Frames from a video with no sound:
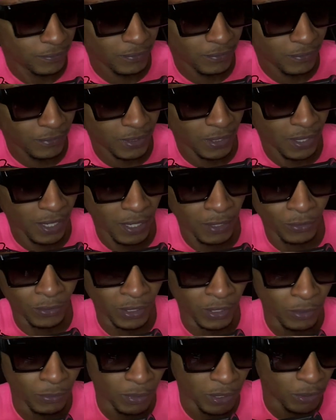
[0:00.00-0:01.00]
and I ain't gonna let
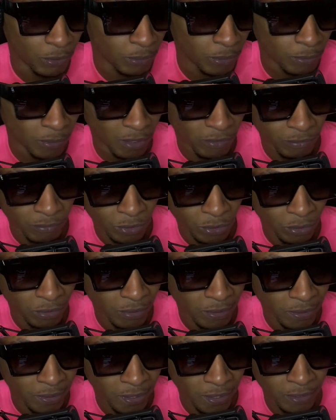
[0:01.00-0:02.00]
nobody hold me back from
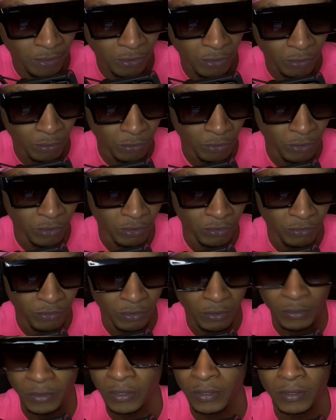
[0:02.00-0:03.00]
doing nothing no more. You feel
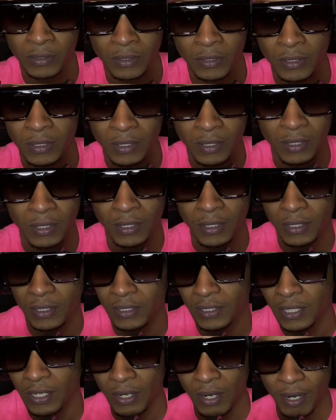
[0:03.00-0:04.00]
me? Cause
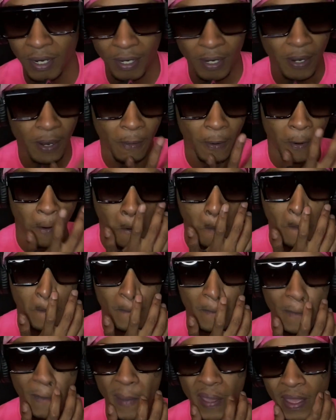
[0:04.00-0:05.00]
I
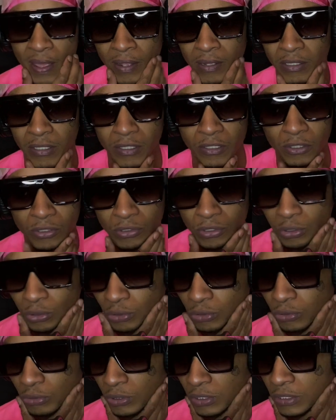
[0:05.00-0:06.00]
had
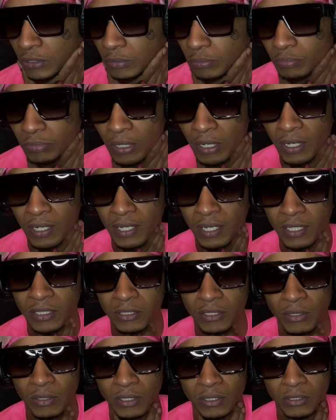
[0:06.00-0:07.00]
2-3 podcasts
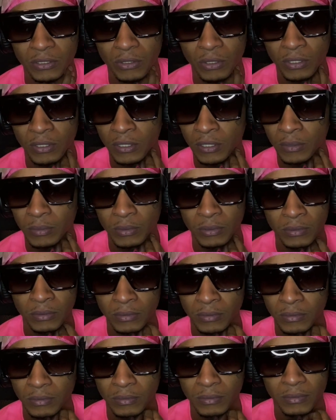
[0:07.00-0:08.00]
already started up,
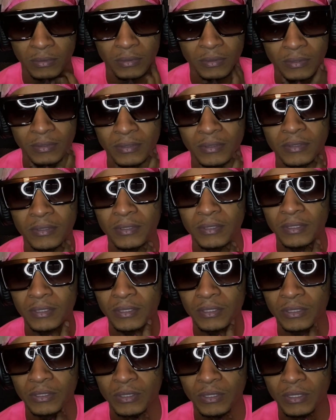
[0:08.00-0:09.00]
and
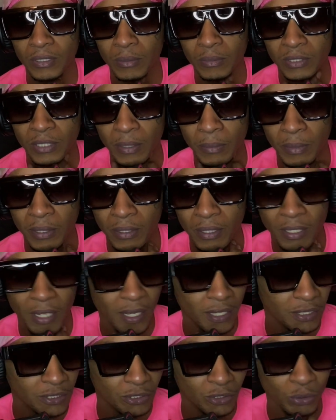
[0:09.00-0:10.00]
you know what I'm saying? I had
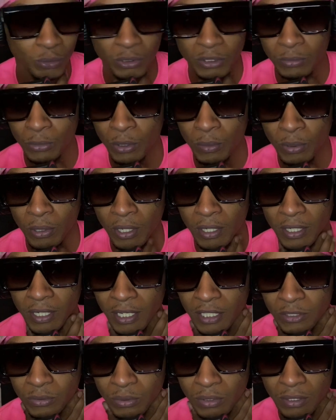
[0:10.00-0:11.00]
the Stupid Smart
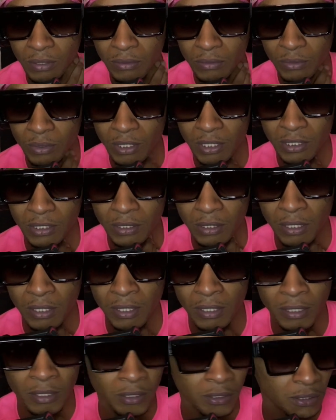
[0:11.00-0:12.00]
podcast with Lizzie
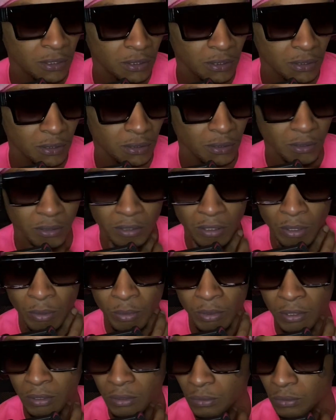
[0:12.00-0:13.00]
Liz,
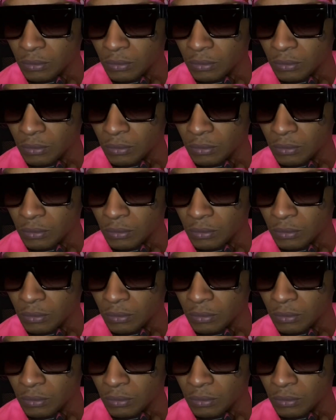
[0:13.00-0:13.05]
but